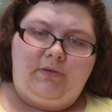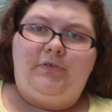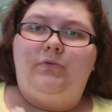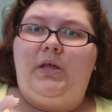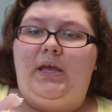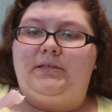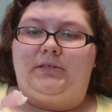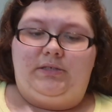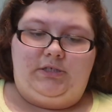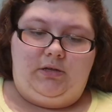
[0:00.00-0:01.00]
2 days
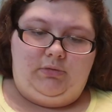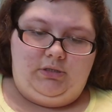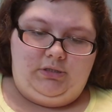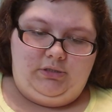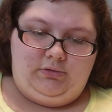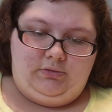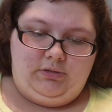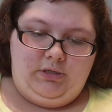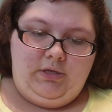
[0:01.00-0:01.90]
this summer, too.